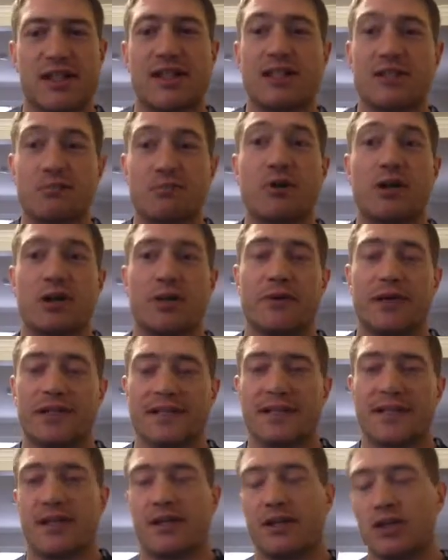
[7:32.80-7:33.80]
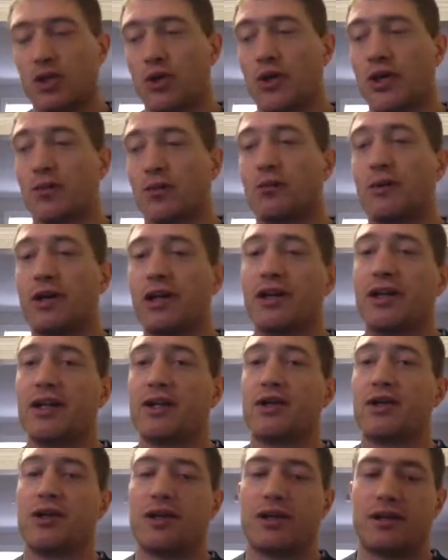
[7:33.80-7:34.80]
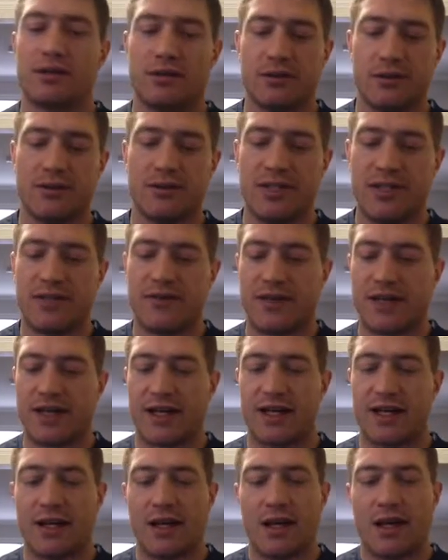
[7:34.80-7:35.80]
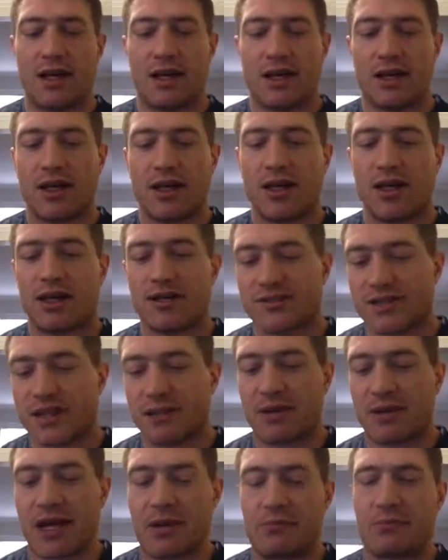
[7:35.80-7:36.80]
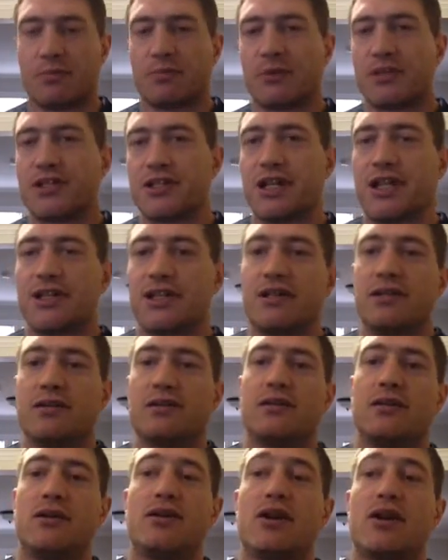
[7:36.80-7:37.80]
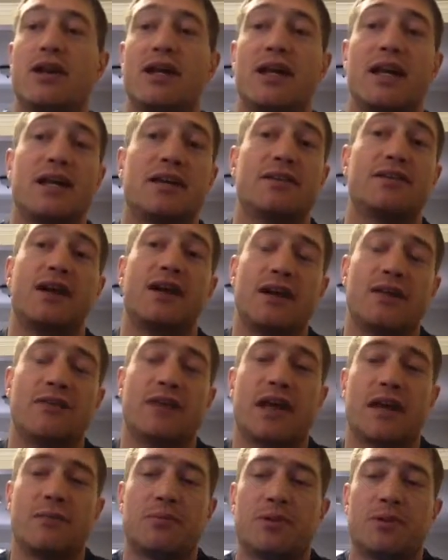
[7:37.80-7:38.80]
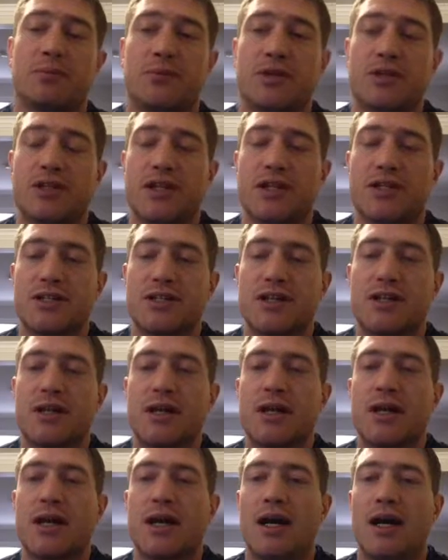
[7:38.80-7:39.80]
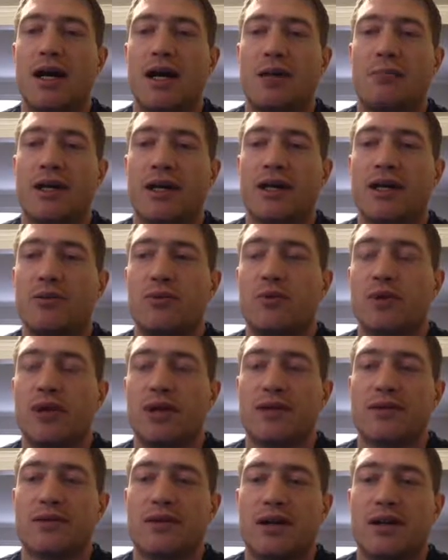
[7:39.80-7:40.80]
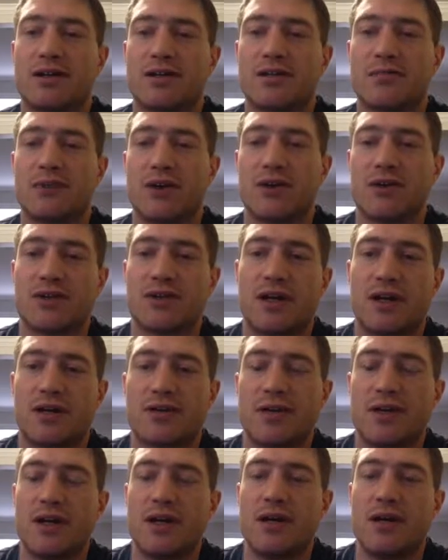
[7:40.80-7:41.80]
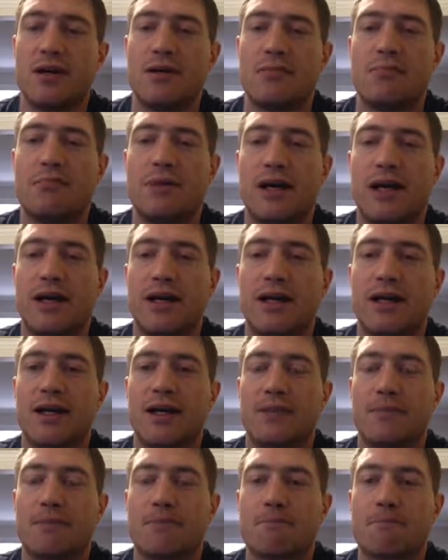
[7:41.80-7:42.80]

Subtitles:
pretty risky. You get a really good dividend, you get some capital appreciation. You're not going to get a ton of capital appreciation like you would on some growth stocks. But